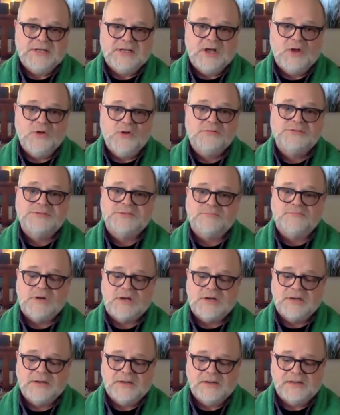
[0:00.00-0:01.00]
Old
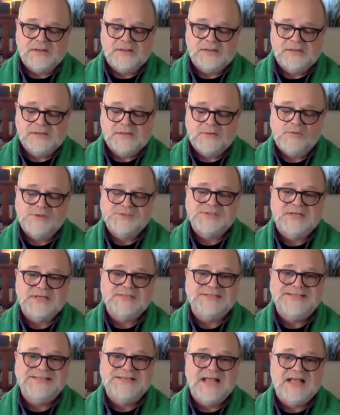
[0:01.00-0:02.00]
Marley was as
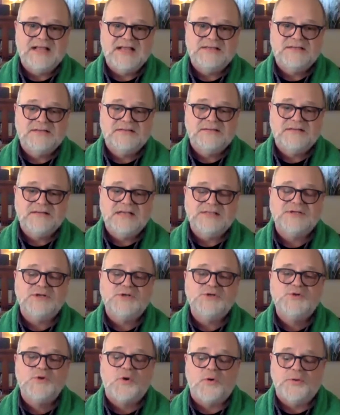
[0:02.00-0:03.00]
dead as a
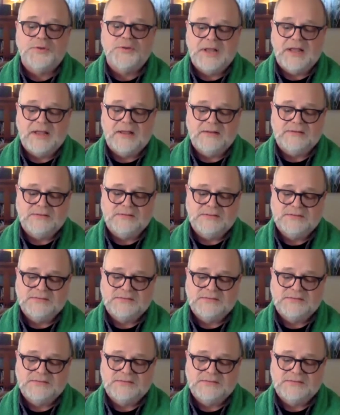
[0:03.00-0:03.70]
doornail.